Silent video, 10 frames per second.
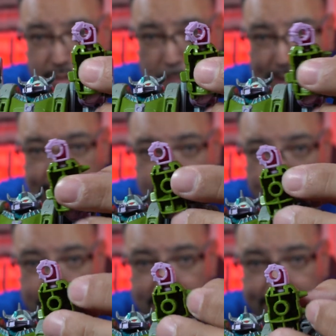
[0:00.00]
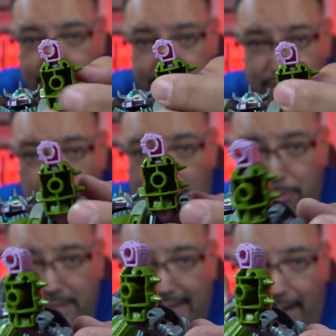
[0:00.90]
the peg itself, it's like the
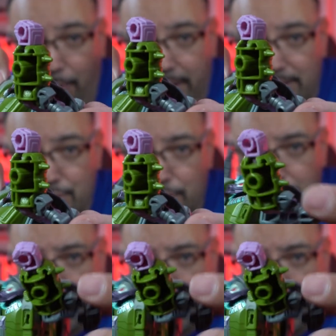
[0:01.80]
surrounding area too.